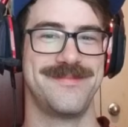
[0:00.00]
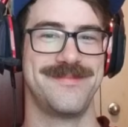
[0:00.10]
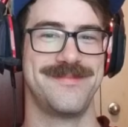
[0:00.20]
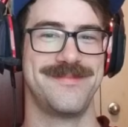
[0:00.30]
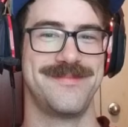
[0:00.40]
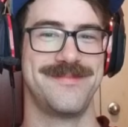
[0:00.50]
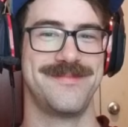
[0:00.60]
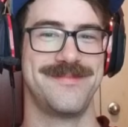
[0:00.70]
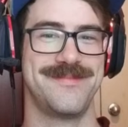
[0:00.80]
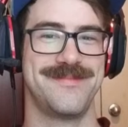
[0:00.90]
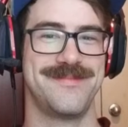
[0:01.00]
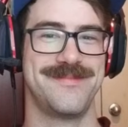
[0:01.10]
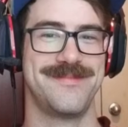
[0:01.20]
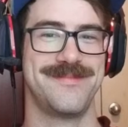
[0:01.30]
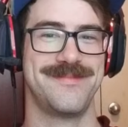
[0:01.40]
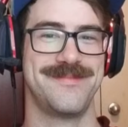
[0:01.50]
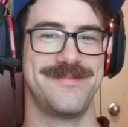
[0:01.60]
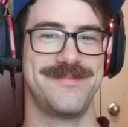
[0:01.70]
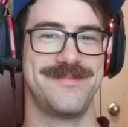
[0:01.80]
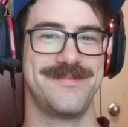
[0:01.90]

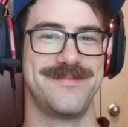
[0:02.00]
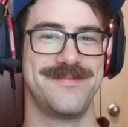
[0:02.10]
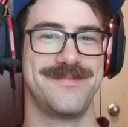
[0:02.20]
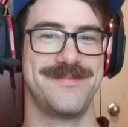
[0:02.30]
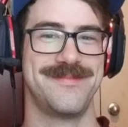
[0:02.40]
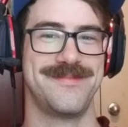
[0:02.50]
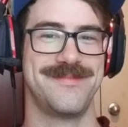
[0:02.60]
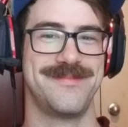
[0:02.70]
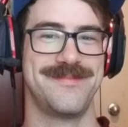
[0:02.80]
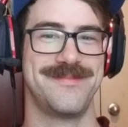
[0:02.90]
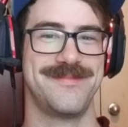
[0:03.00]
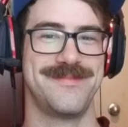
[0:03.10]
[no speech]